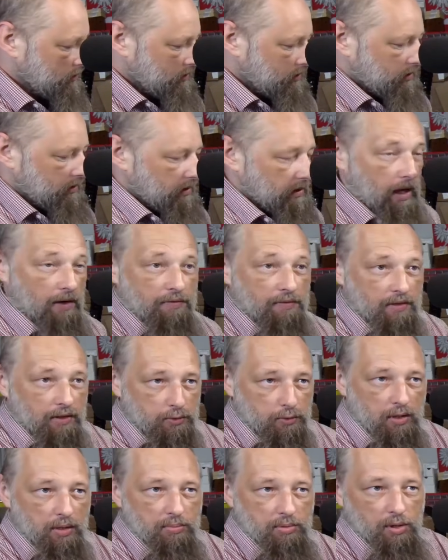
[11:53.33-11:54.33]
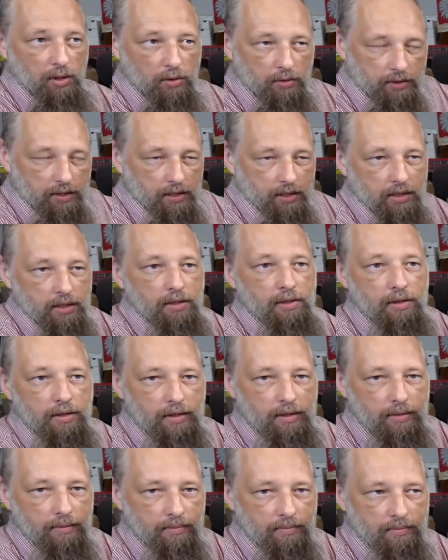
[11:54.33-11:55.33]
Nothing dripped on the
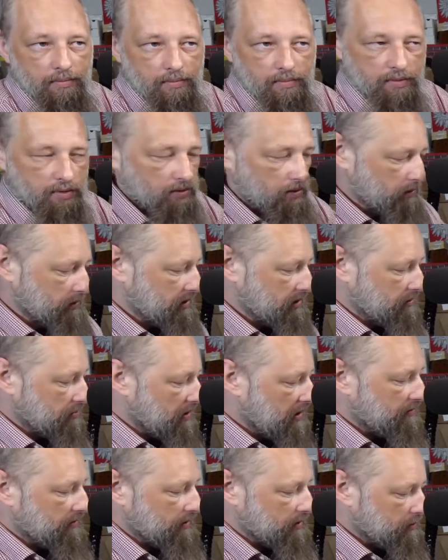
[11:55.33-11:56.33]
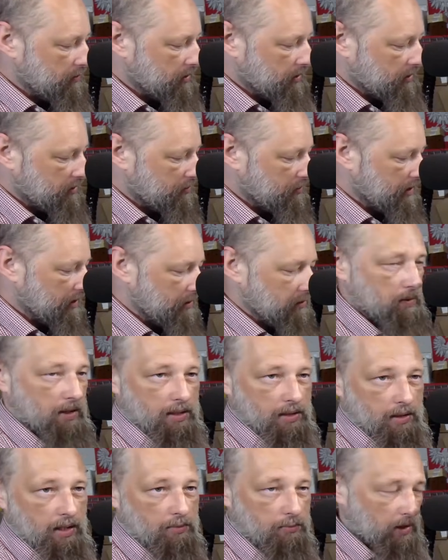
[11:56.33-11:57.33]
heater, so this method works really
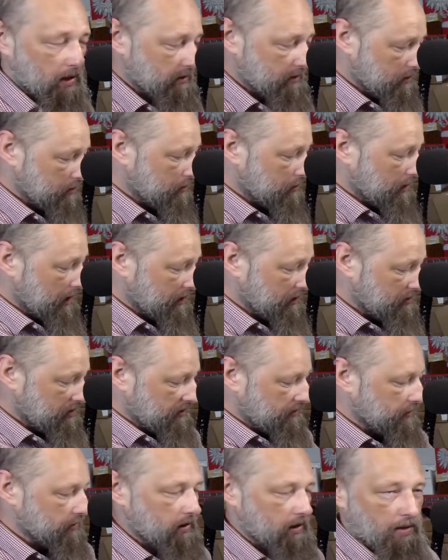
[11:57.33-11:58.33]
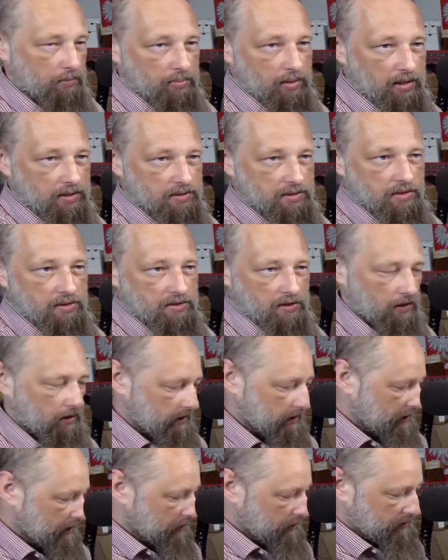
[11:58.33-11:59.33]
well. And right before I placed the
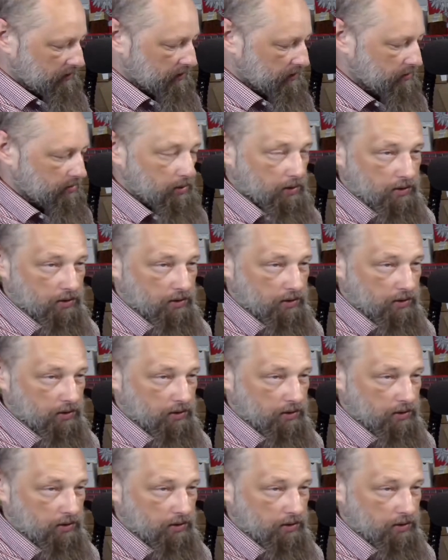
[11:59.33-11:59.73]
socket, I also put